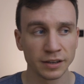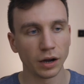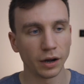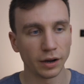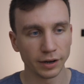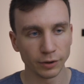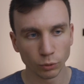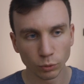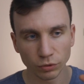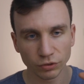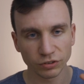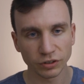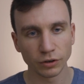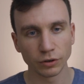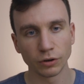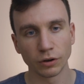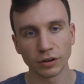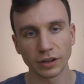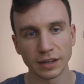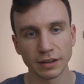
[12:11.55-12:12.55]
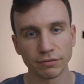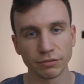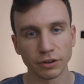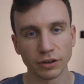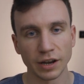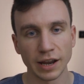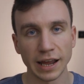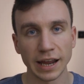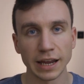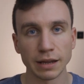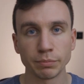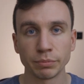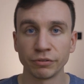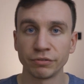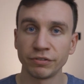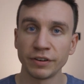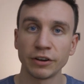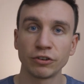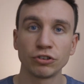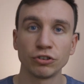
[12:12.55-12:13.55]
I also got given a
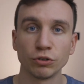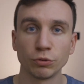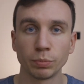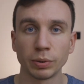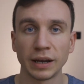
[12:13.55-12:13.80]
professional